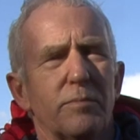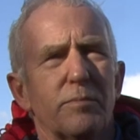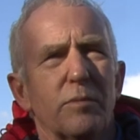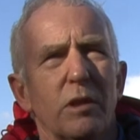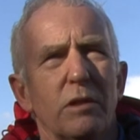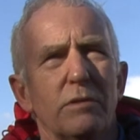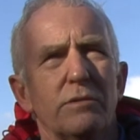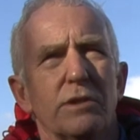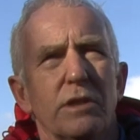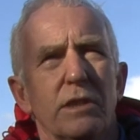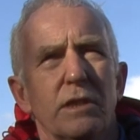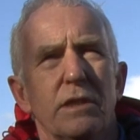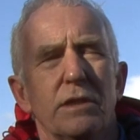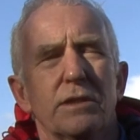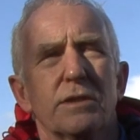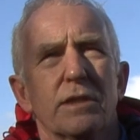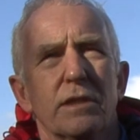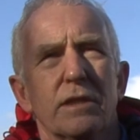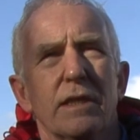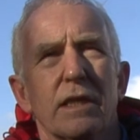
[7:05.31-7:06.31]
approach it
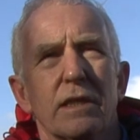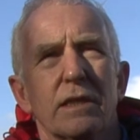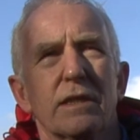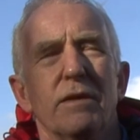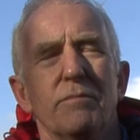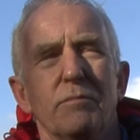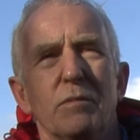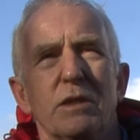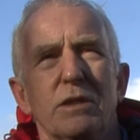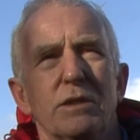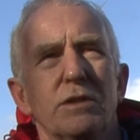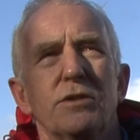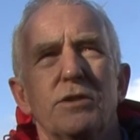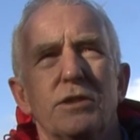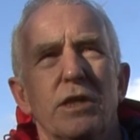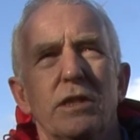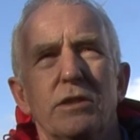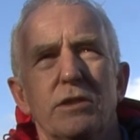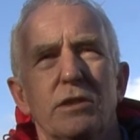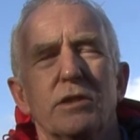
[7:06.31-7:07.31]
is to get government to
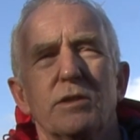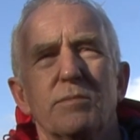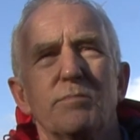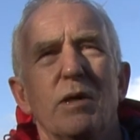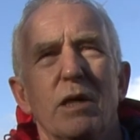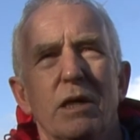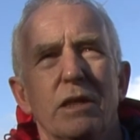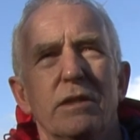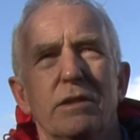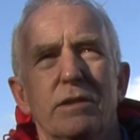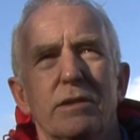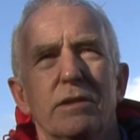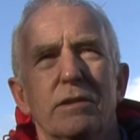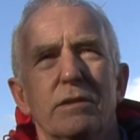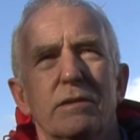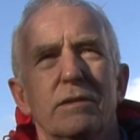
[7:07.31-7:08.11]
change its mind.